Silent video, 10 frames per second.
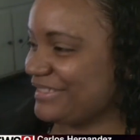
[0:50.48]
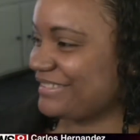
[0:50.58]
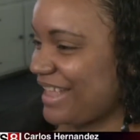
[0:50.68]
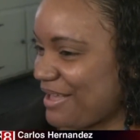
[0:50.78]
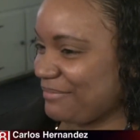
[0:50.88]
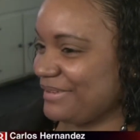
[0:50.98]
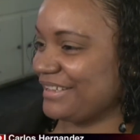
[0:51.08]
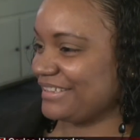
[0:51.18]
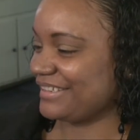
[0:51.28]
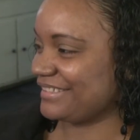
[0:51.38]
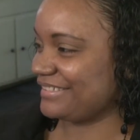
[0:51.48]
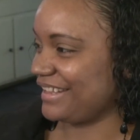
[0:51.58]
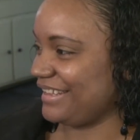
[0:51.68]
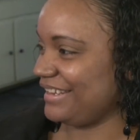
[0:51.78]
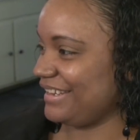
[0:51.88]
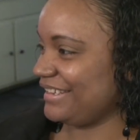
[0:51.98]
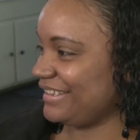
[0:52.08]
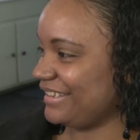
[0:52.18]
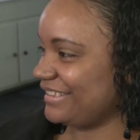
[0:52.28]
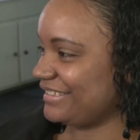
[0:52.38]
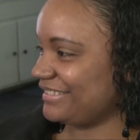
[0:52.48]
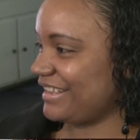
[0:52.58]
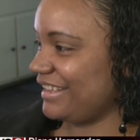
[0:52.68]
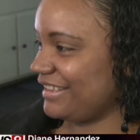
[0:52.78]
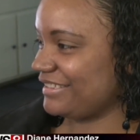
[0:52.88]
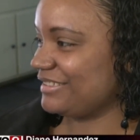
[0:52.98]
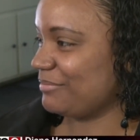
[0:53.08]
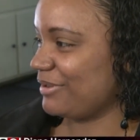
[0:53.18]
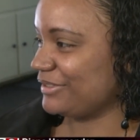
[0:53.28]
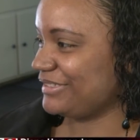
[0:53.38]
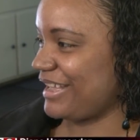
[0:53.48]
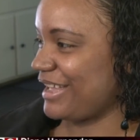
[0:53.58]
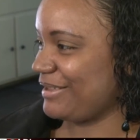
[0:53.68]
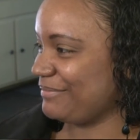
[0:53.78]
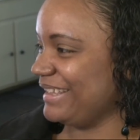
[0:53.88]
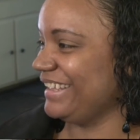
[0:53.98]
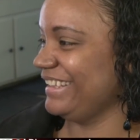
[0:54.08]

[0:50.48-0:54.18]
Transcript: I'm just happy and excited and saying it's about time.